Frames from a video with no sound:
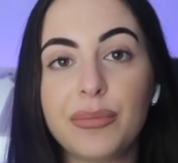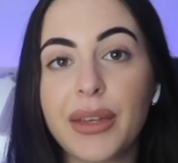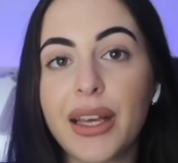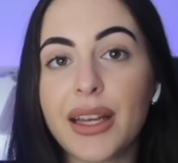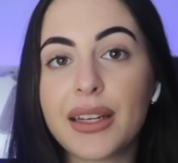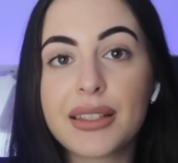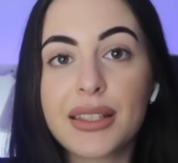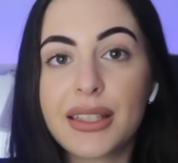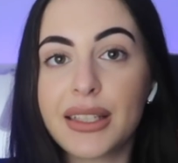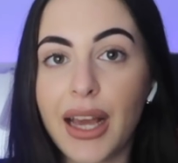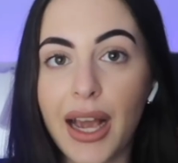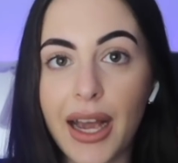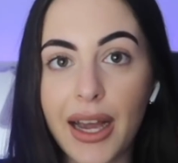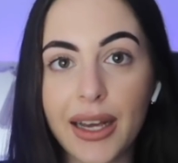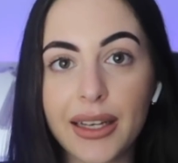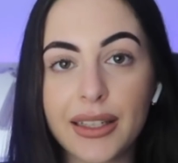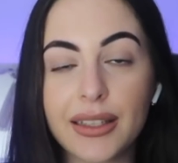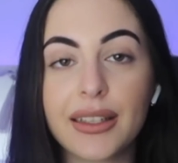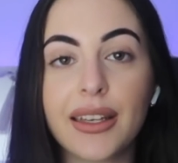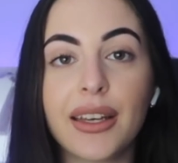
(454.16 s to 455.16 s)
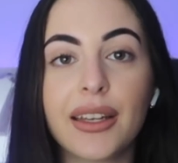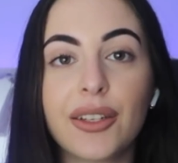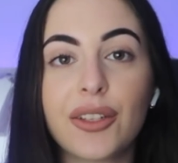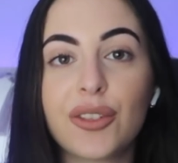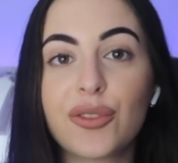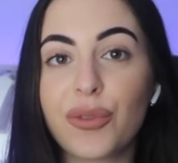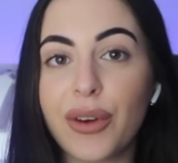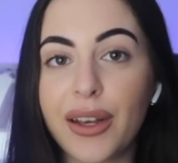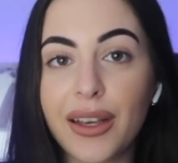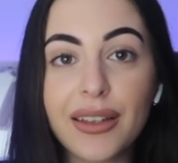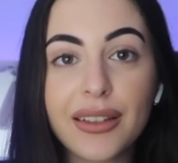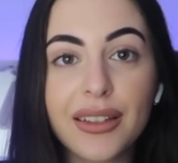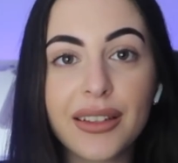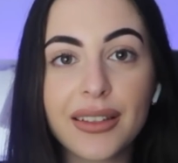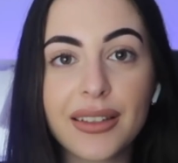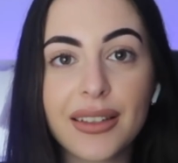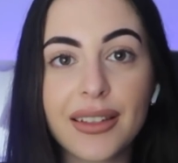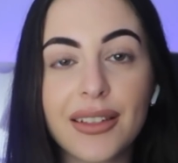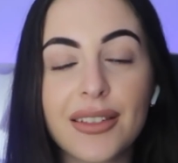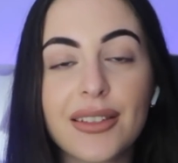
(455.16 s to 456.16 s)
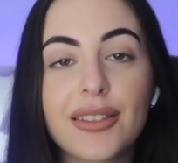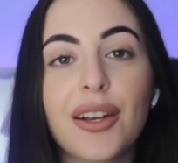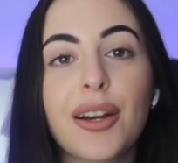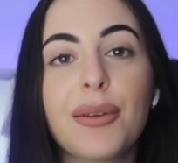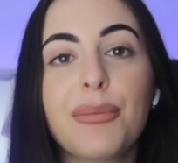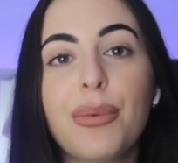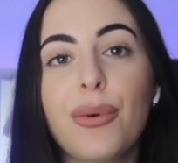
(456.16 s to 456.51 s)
Get a snack, get a drink, because our